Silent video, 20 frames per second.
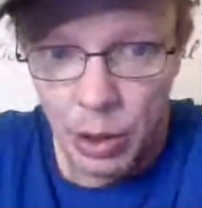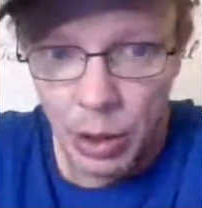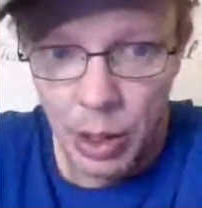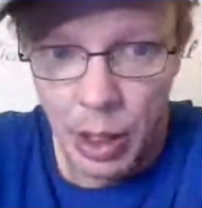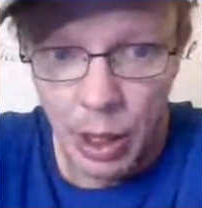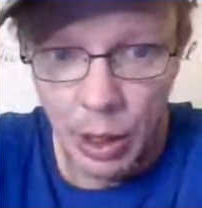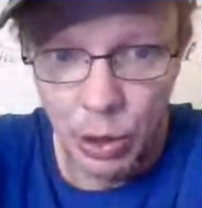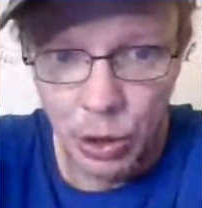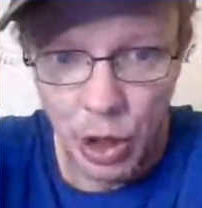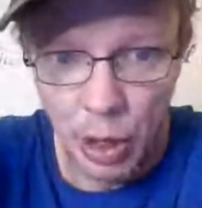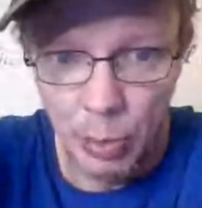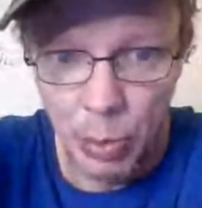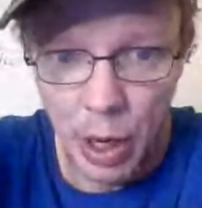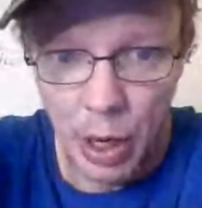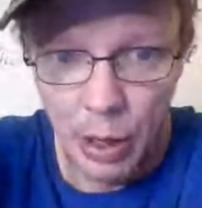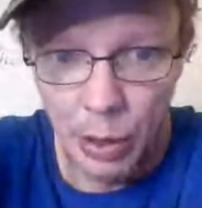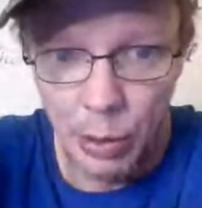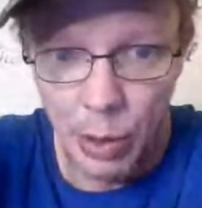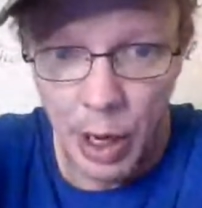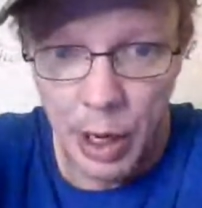Get a jump
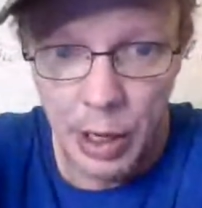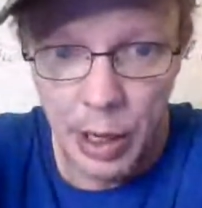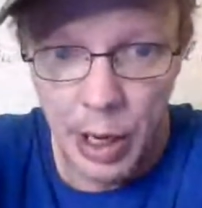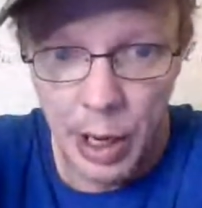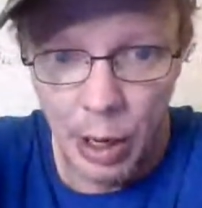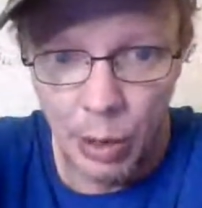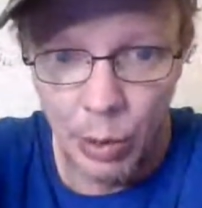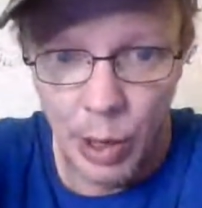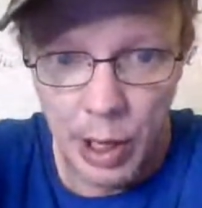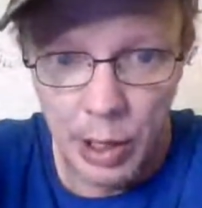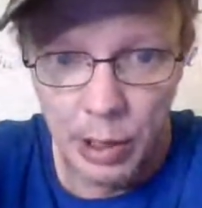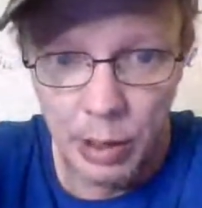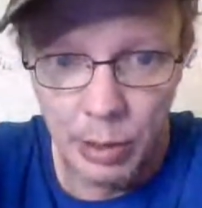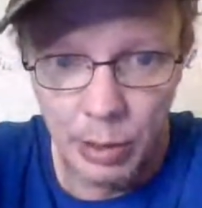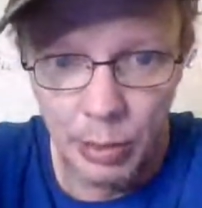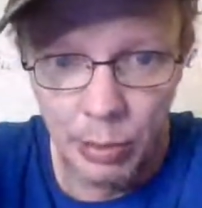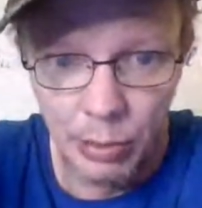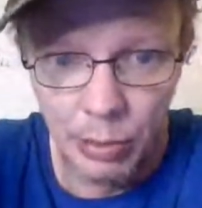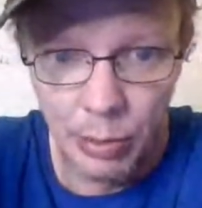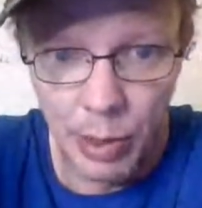on it right now, right
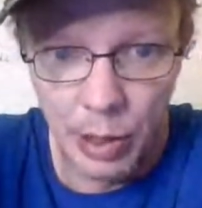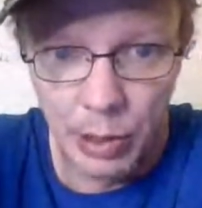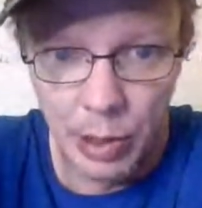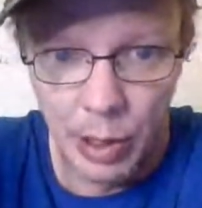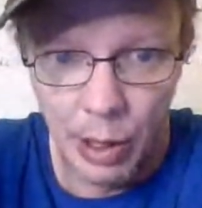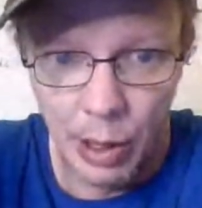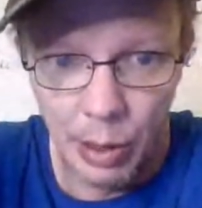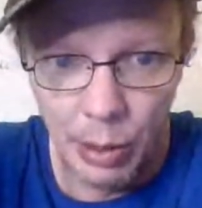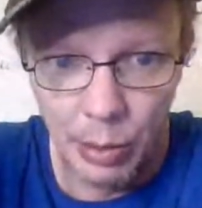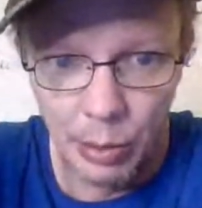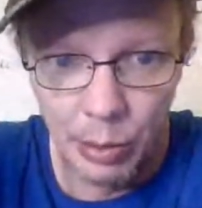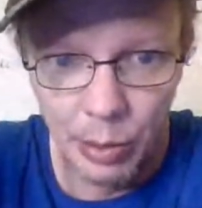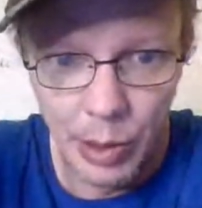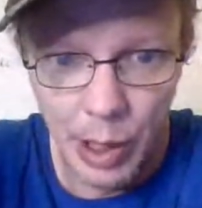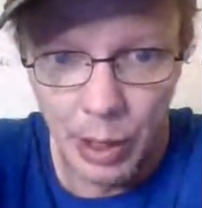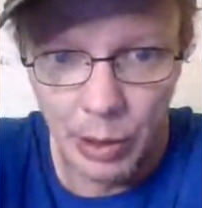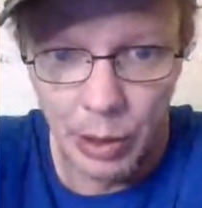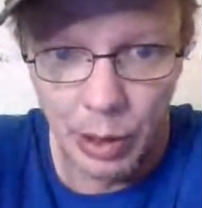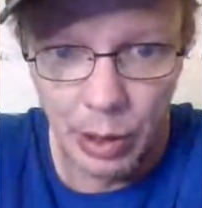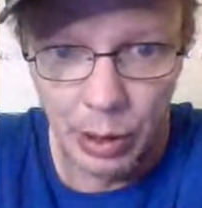there.
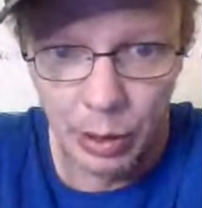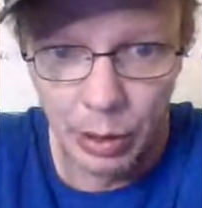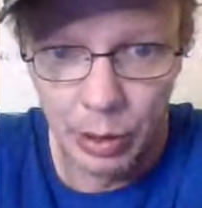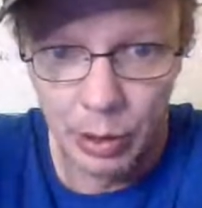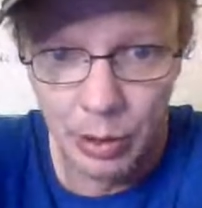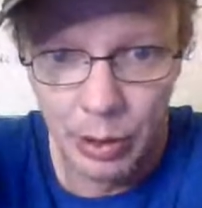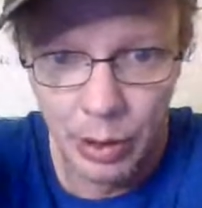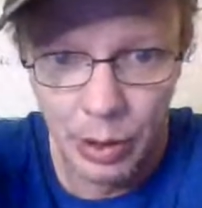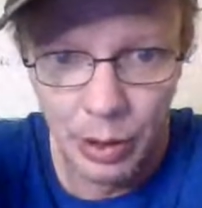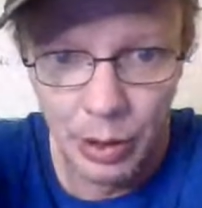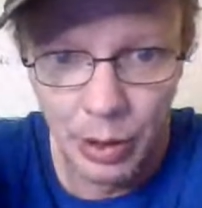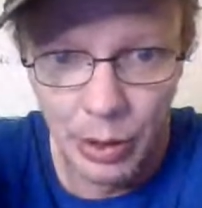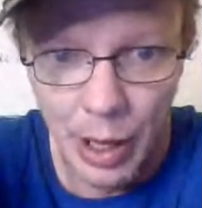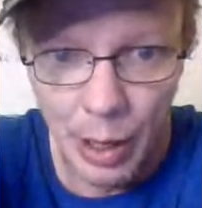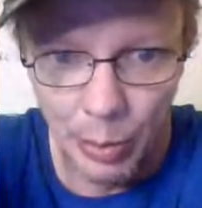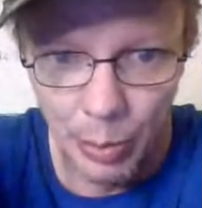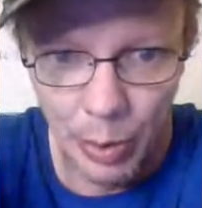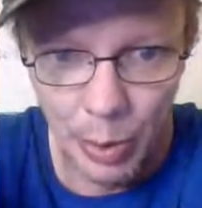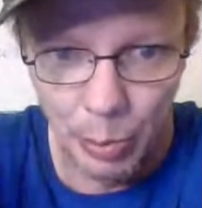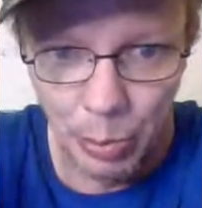That thing,
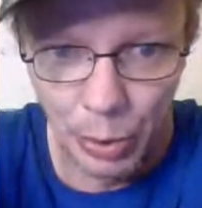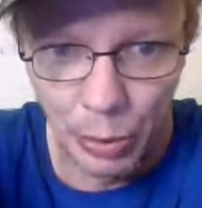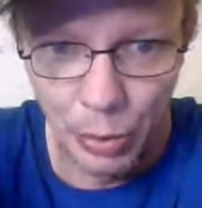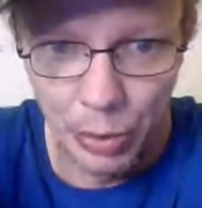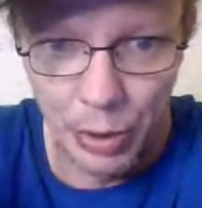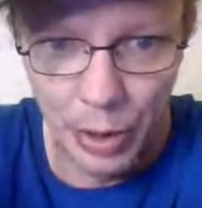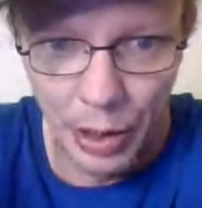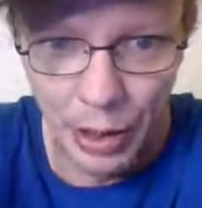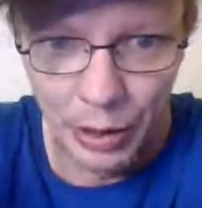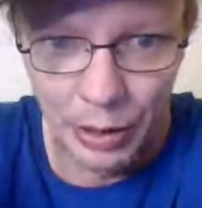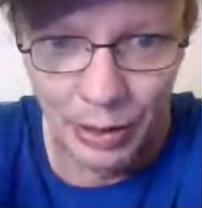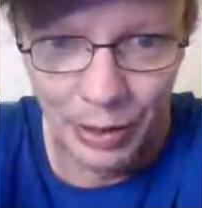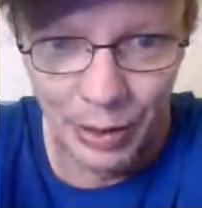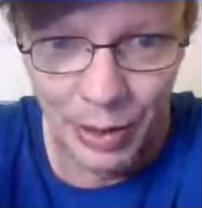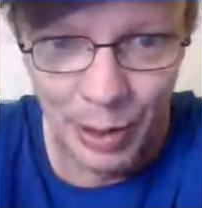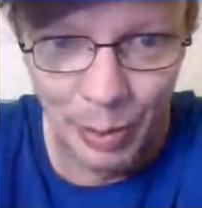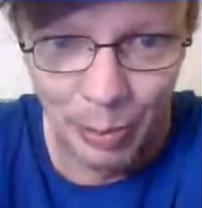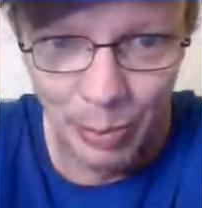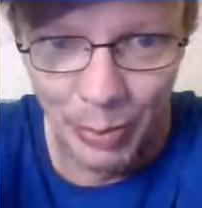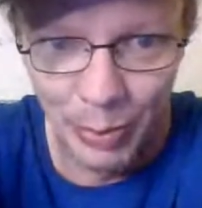the blue thing,
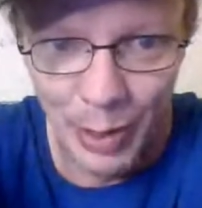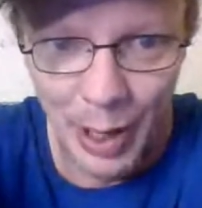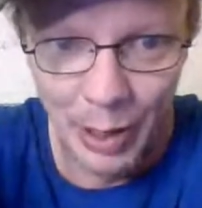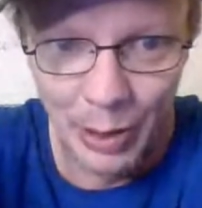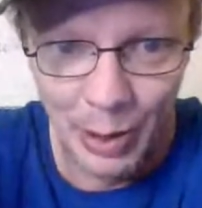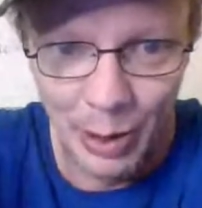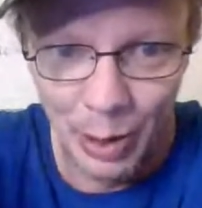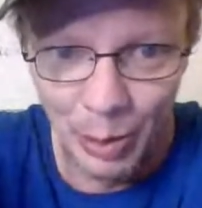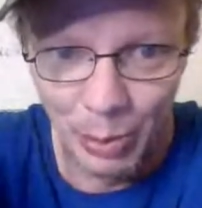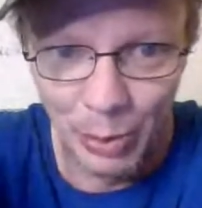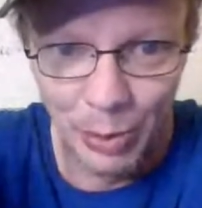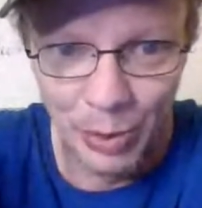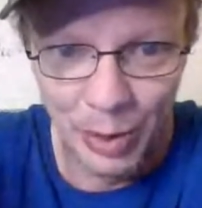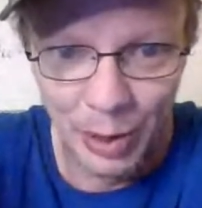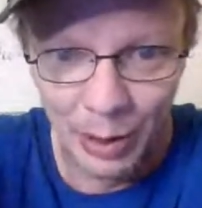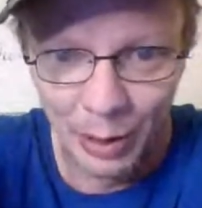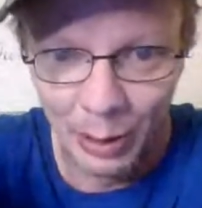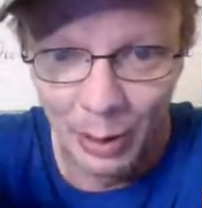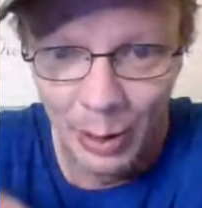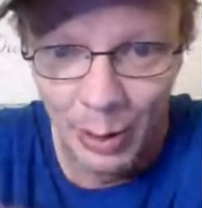right there, the blue
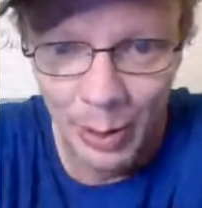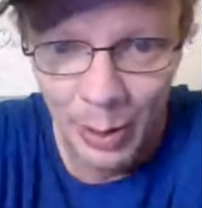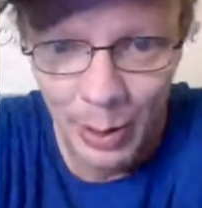thing.